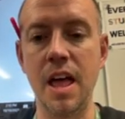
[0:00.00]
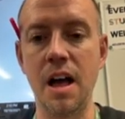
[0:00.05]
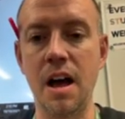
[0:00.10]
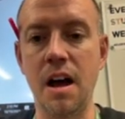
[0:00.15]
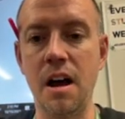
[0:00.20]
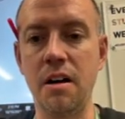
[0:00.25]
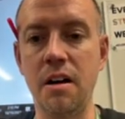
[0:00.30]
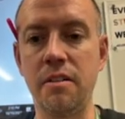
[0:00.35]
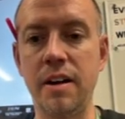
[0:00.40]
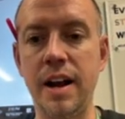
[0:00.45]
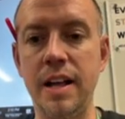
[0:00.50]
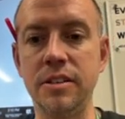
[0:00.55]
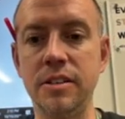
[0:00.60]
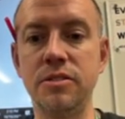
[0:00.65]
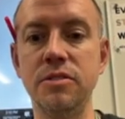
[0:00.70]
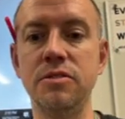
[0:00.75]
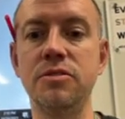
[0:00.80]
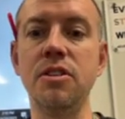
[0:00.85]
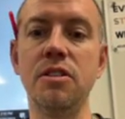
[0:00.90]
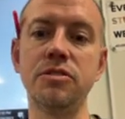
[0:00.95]
All right,
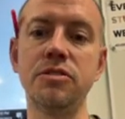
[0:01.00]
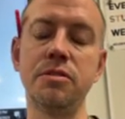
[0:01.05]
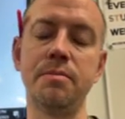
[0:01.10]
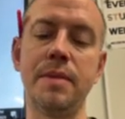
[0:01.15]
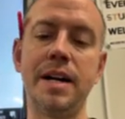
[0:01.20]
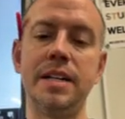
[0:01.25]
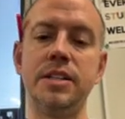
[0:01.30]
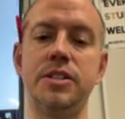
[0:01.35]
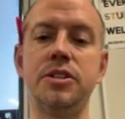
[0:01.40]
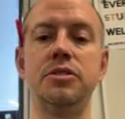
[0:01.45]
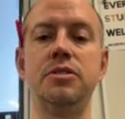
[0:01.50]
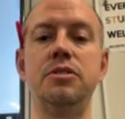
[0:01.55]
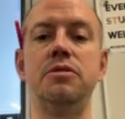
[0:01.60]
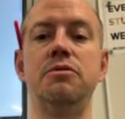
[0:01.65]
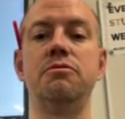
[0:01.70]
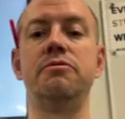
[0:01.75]
so those are my two